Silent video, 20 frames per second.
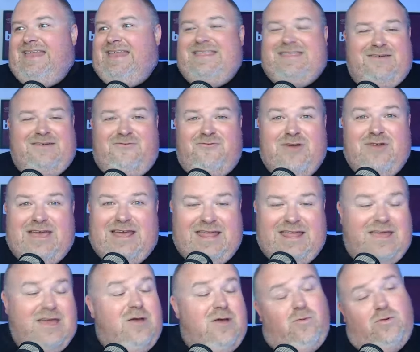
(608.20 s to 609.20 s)
anything
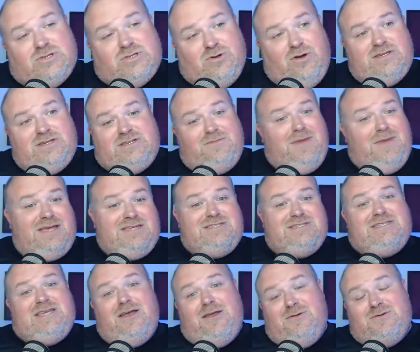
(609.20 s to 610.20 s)
really. What's quite interesting,
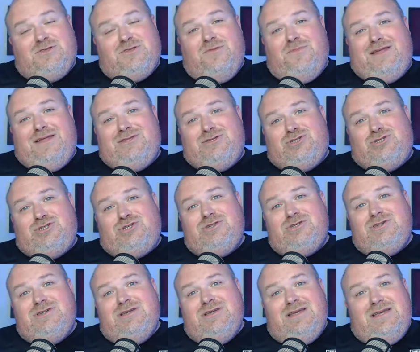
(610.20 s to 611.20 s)
Mason Terry was on the bench
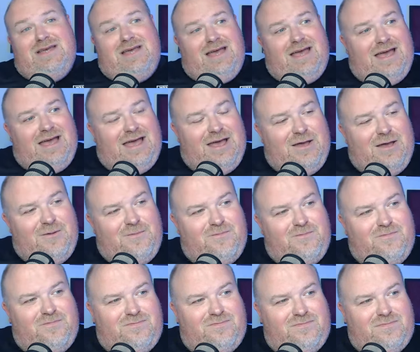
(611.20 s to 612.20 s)

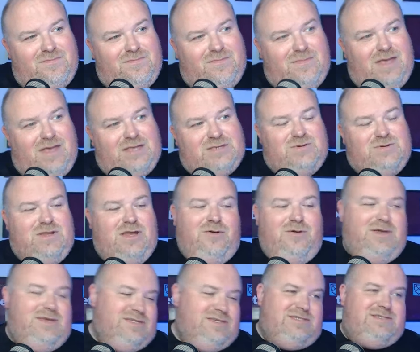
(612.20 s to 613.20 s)
um, as we know,
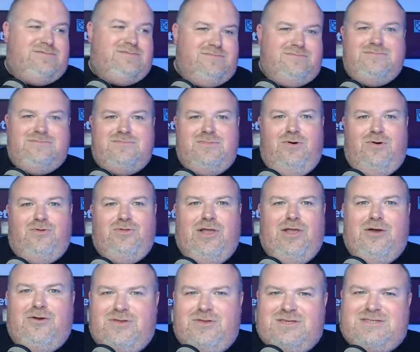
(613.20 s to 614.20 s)
he's on
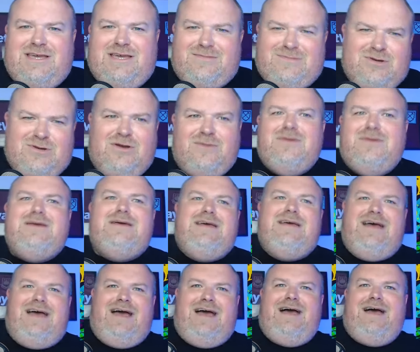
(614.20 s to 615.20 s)
loan at the same time.
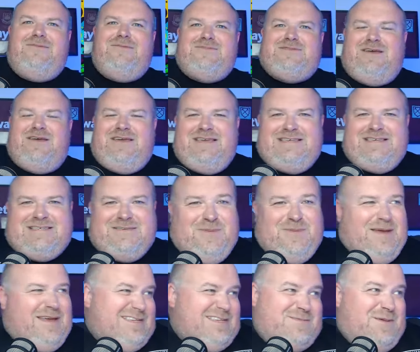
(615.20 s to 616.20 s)
Um, so he's,
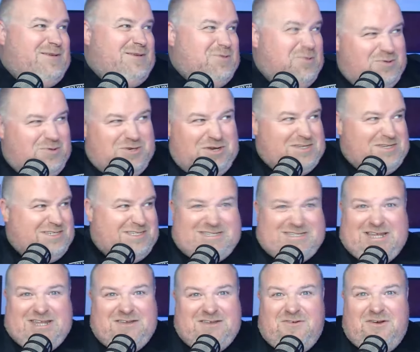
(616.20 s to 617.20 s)
I suppose, Hornchurch is just
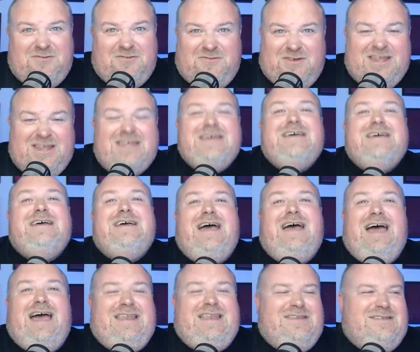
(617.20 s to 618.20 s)
down the road, really,
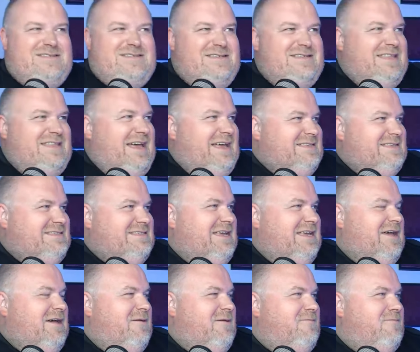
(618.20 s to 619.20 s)
and that's
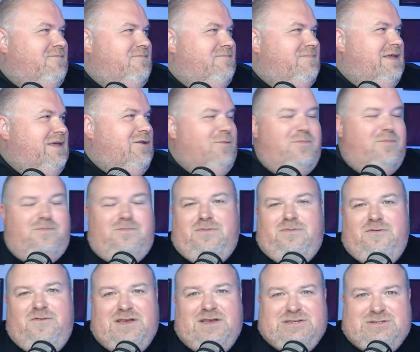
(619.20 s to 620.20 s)
um, they're not
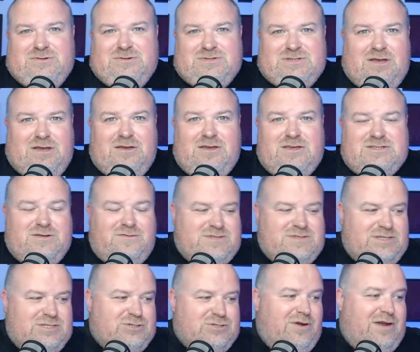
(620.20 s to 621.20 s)
professional, so he's
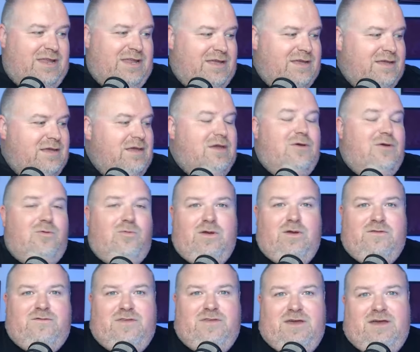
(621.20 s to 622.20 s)
obviously training
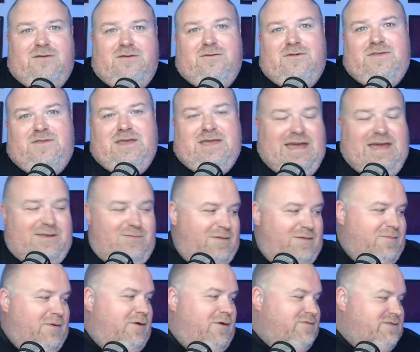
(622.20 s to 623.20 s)
with the with the academy,
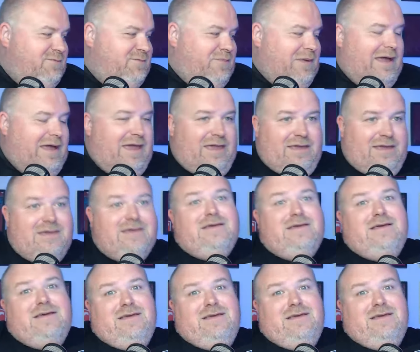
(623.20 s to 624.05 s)
but obviously playing